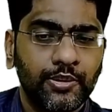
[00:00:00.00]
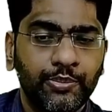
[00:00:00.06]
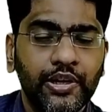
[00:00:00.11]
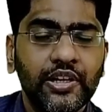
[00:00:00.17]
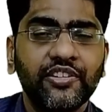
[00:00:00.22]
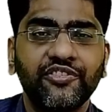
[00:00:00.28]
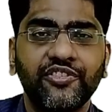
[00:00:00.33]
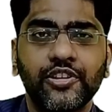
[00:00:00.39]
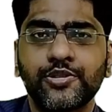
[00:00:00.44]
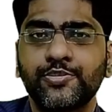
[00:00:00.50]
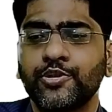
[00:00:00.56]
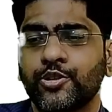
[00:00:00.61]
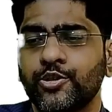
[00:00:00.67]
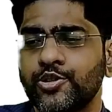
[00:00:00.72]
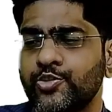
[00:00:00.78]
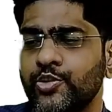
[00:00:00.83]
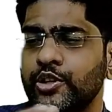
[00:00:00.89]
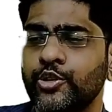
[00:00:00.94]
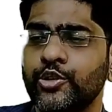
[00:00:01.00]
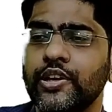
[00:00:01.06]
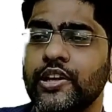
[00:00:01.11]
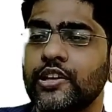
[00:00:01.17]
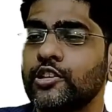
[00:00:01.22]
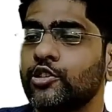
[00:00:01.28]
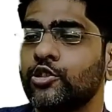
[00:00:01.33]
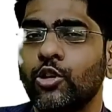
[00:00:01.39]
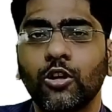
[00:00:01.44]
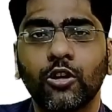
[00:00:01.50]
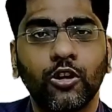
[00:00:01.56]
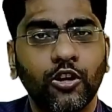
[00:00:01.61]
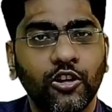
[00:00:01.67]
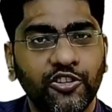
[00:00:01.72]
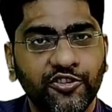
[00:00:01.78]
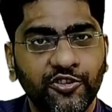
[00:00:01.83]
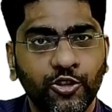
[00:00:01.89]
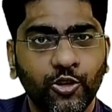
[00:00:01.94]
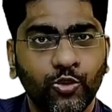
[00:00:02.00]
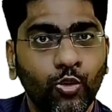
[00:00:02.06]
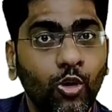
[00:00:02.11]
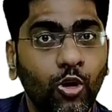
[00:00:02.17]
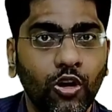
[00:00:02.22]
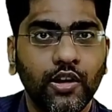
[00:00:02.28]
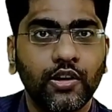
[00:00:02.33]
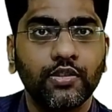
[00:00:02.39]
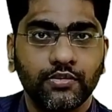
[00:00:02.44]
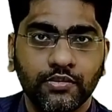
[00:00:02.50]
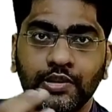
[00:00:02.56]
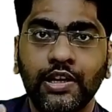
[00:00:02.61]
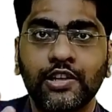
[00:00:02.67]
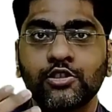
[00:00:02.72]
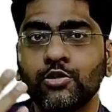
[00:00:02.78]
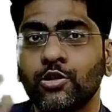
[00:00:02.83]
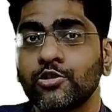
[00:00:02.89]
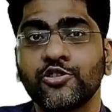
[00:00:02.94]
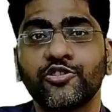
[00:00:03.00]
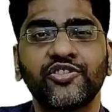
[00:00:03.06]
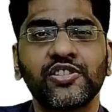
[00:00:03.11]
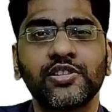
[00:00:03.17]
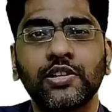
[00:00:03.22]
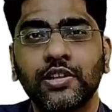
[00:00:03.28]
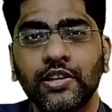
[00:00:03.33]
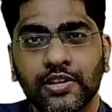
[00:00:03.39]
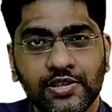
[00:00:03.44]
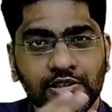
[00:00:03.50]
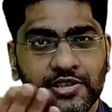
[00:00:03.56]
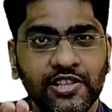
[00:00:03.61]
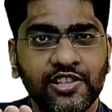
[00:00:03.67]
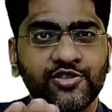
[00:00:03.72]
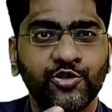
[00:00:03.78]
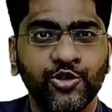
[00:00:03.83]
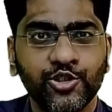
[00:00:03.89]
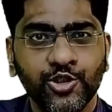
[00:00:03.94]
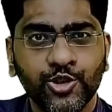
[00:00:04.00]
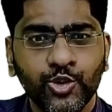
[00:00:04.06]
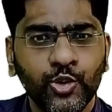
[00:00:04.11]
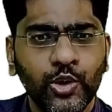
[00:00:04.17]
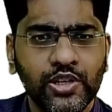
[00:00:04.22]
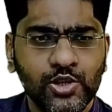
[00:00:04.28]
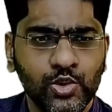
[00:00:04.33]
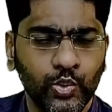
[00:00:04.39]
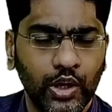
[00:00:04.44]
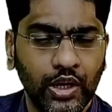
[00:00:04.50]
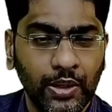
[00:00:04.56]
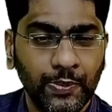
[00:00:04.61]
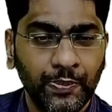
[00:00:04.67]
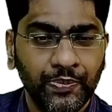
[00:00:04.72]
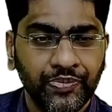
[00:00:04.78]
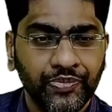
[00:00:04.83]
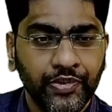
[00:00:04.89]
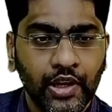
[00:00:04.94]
benefits, because when you take the dog out for a walk, that is also physical exercise for you as well.